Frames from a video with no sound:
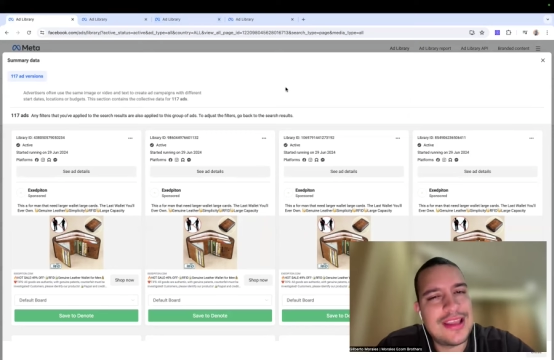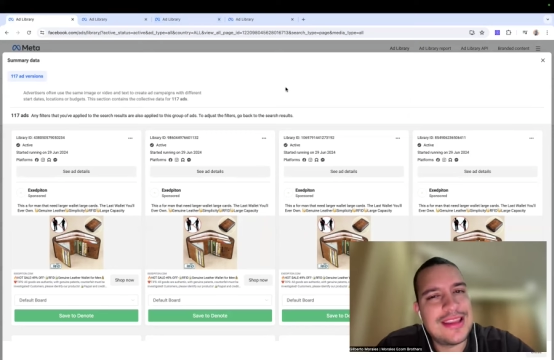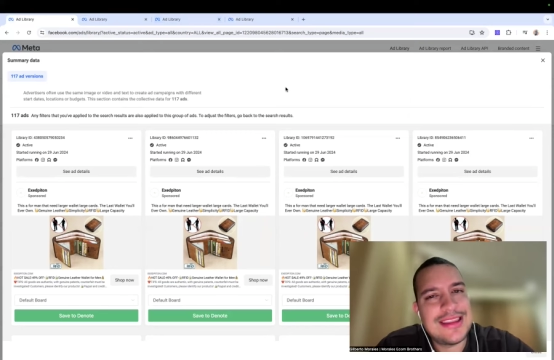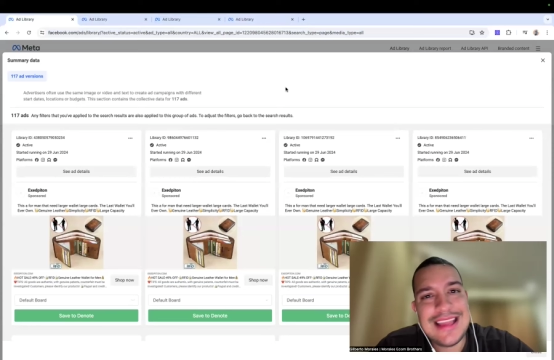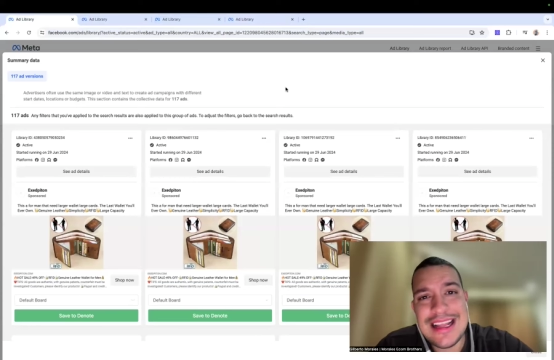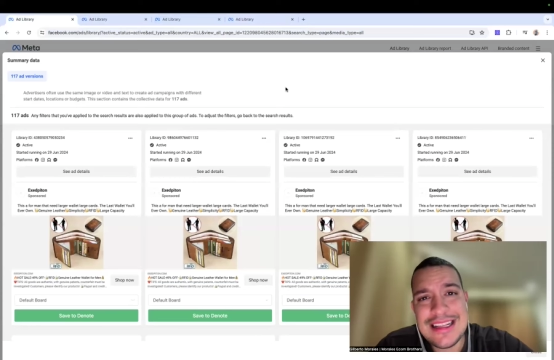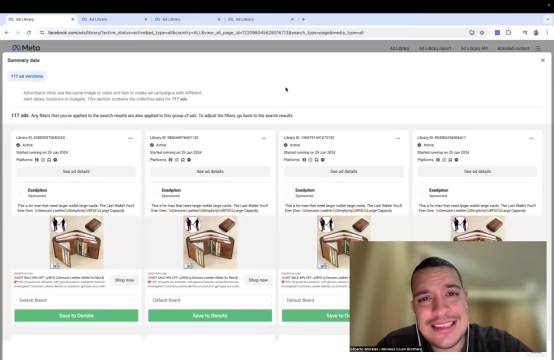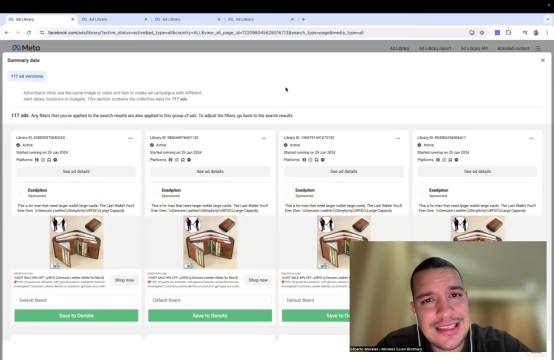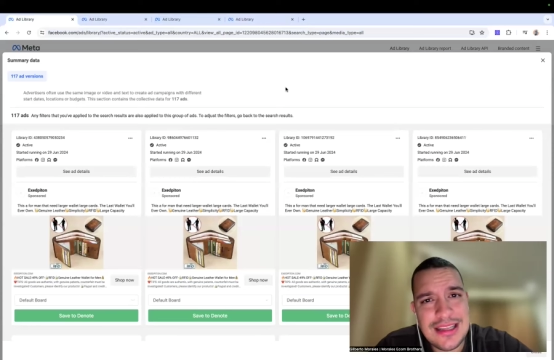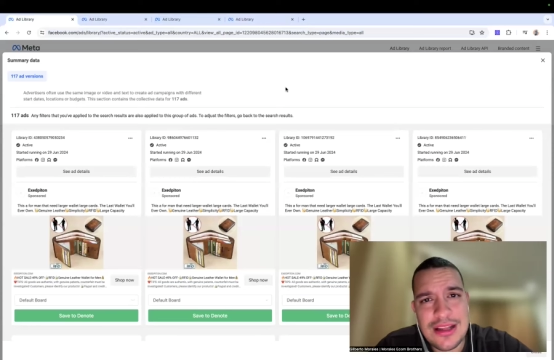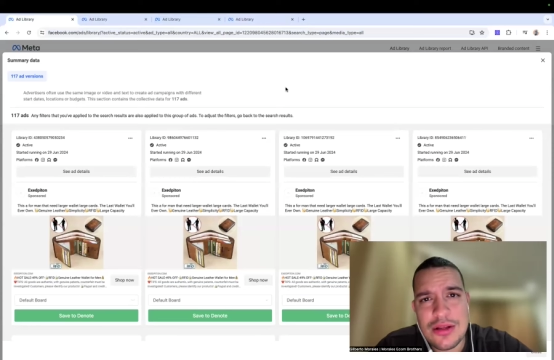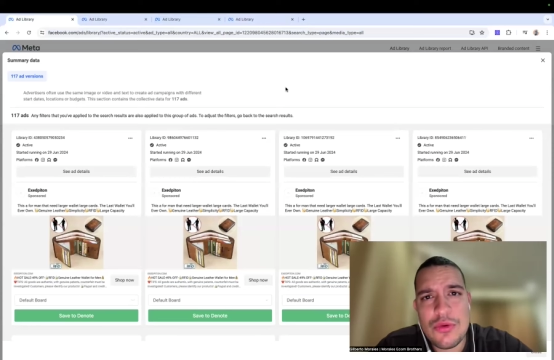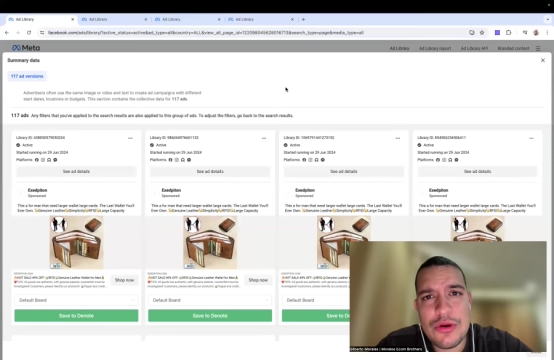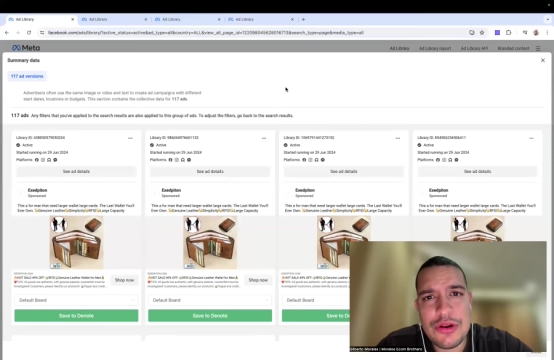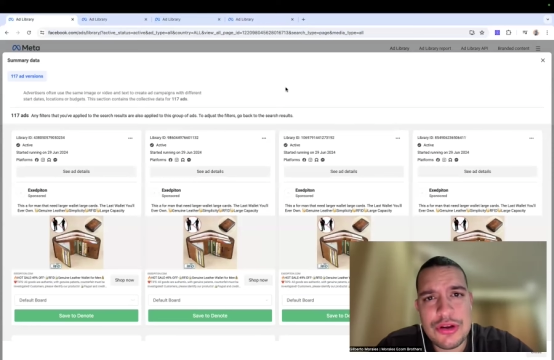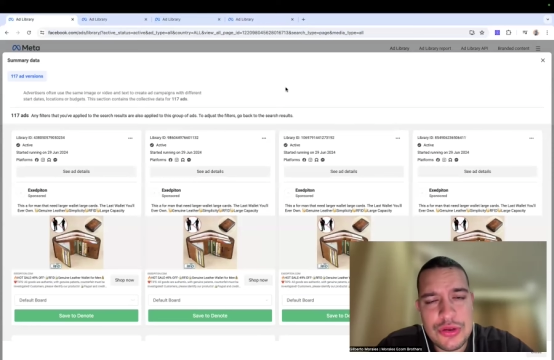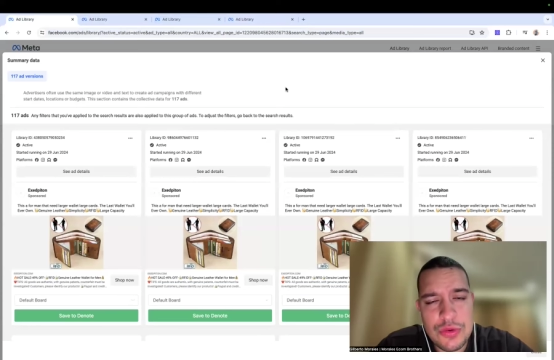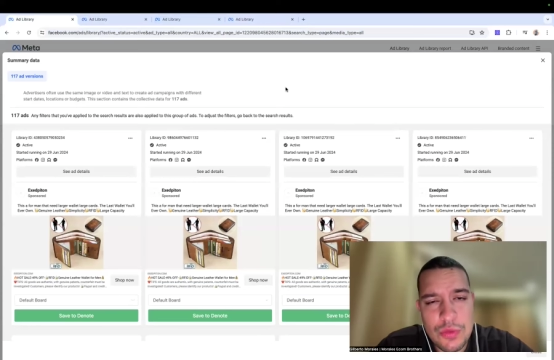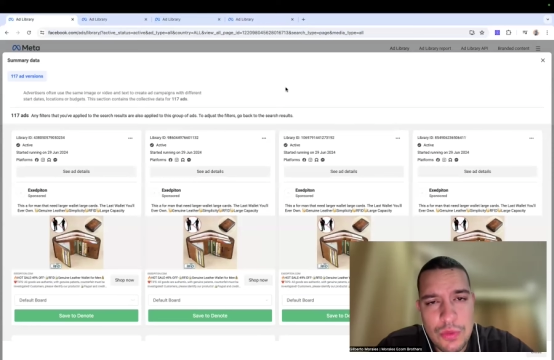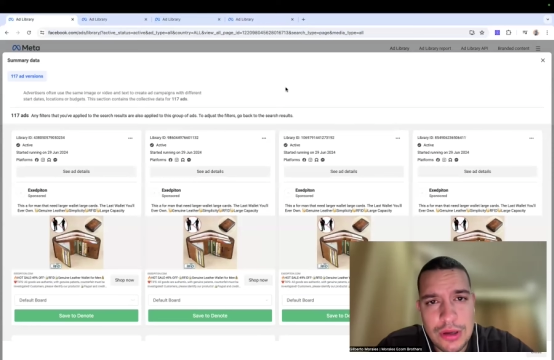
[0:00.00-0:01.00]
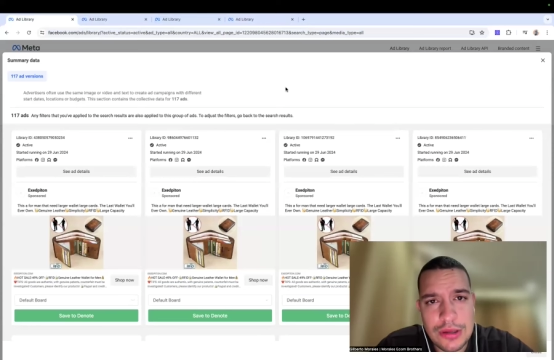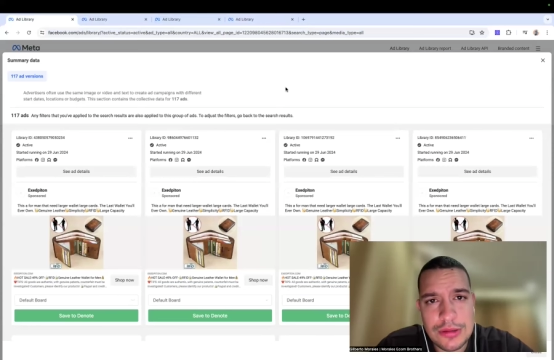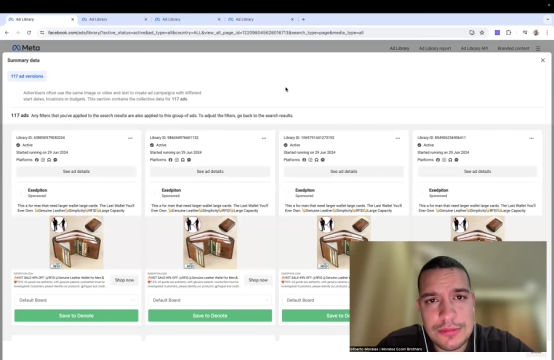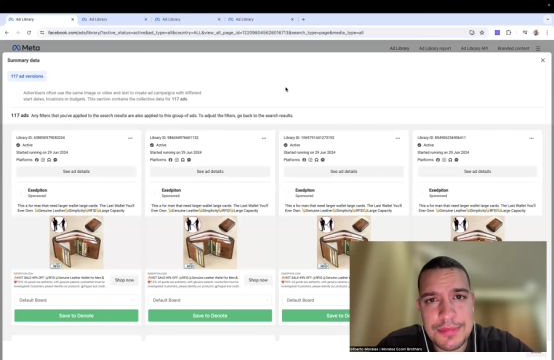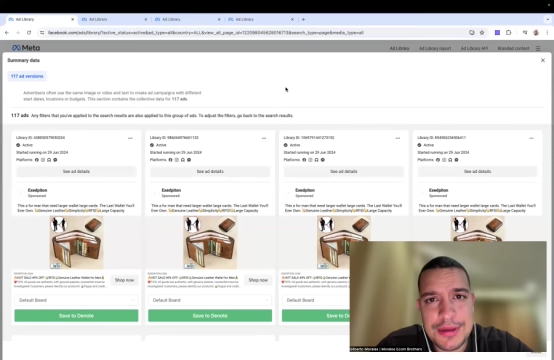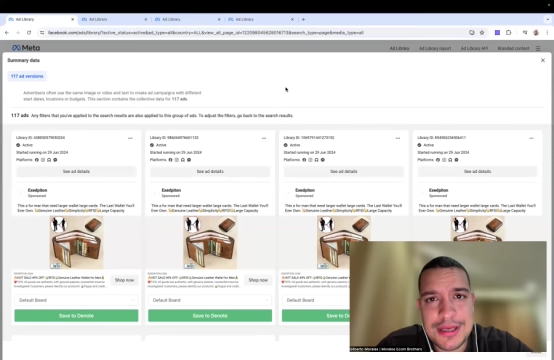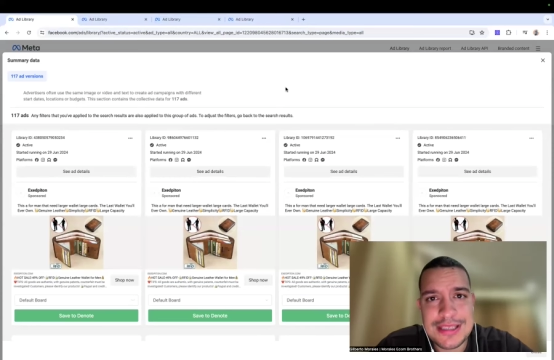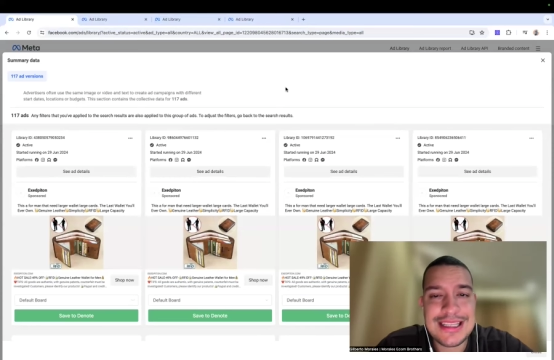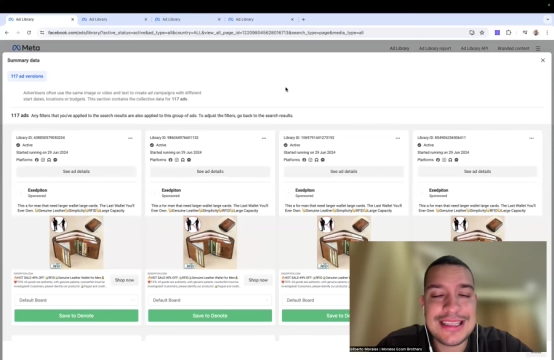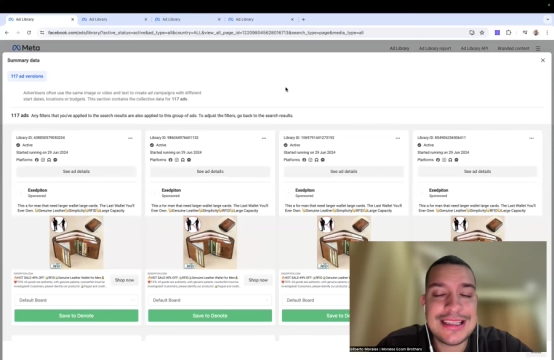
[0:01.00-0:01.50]
And that's not what you
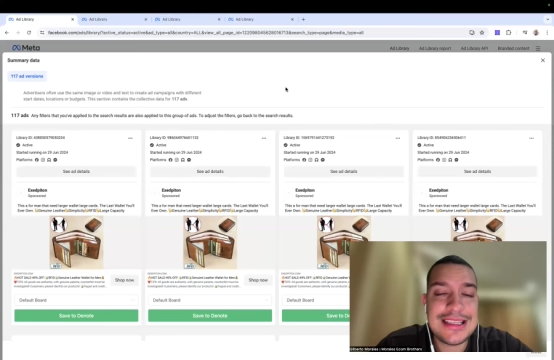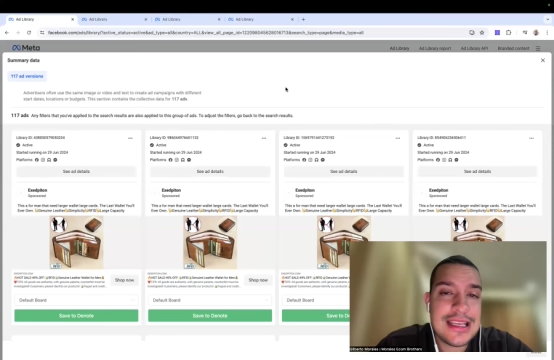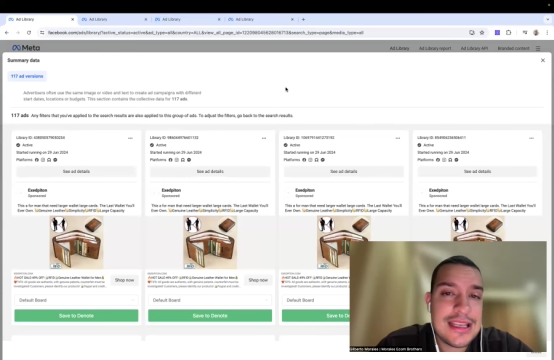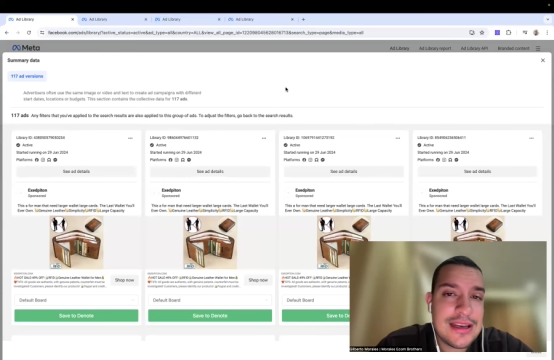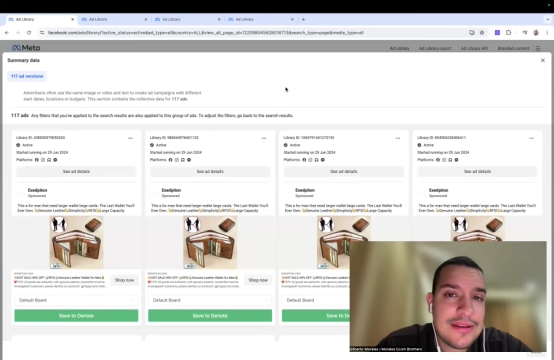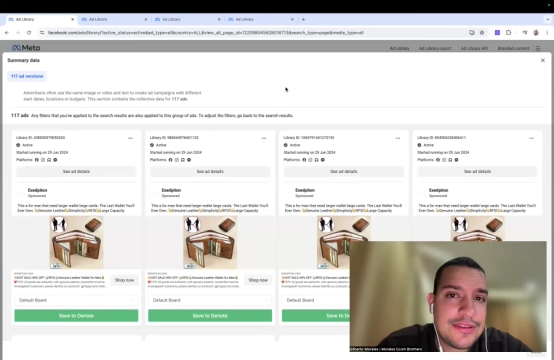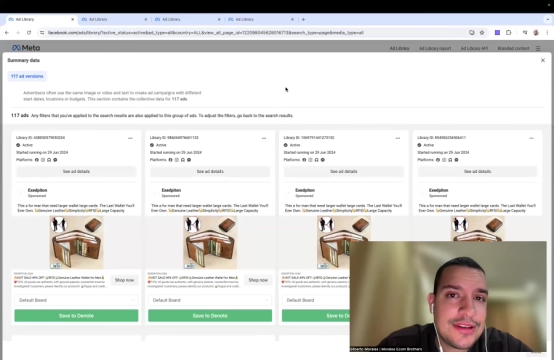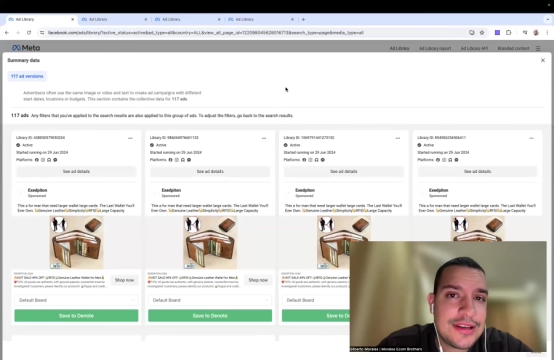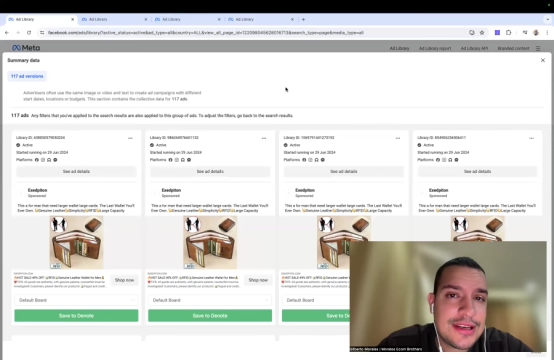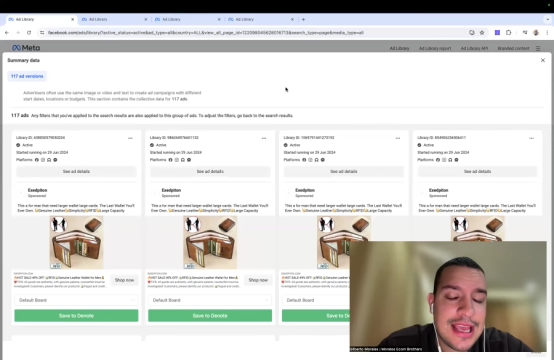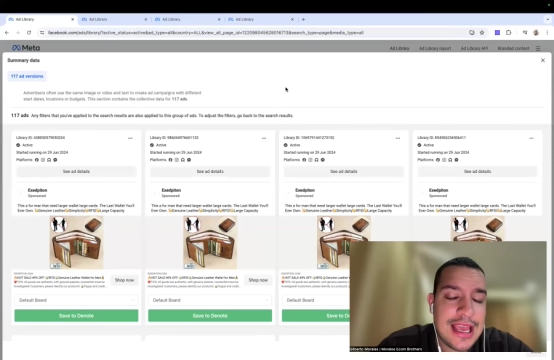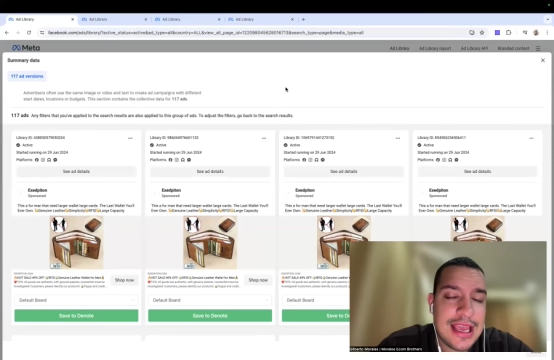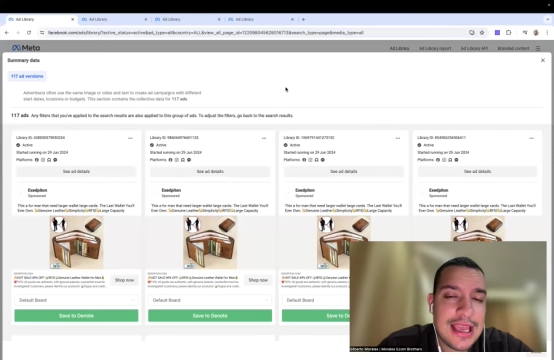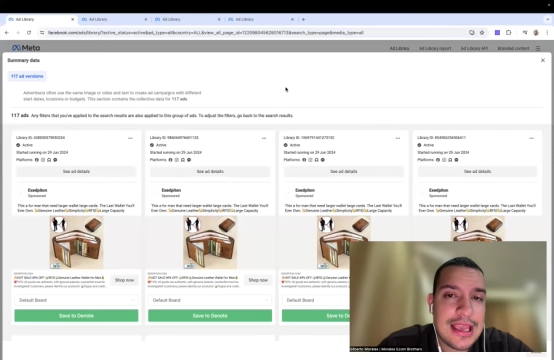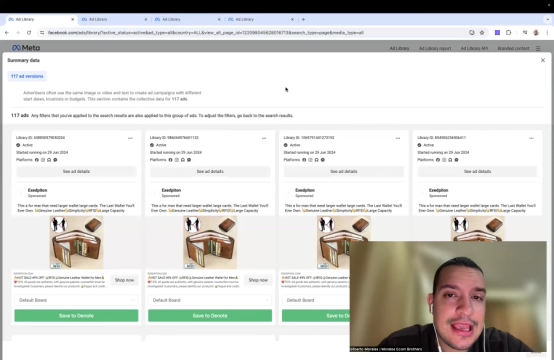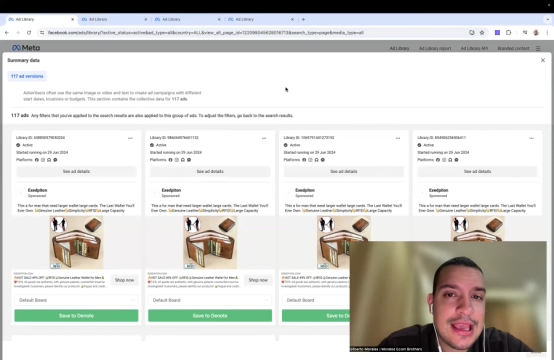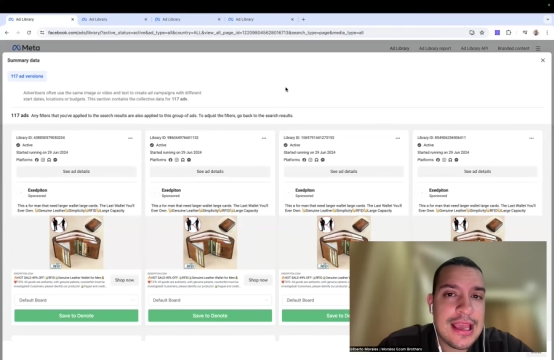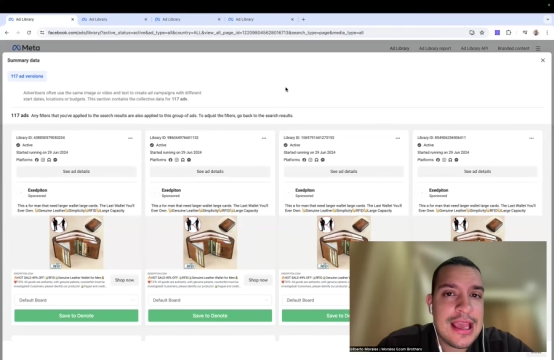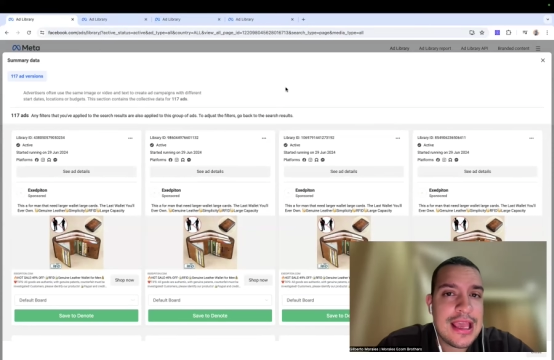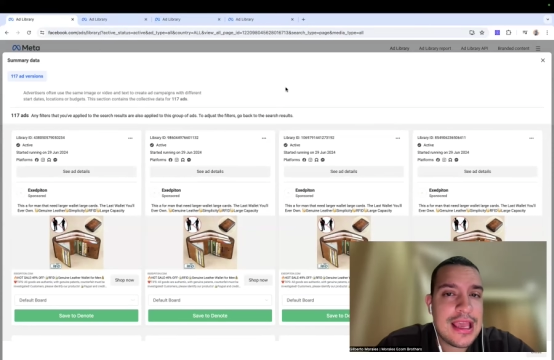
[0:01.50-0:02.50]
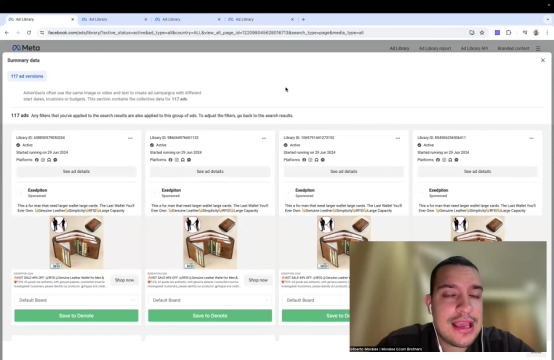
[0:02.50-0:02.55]
want, because at the end of the day,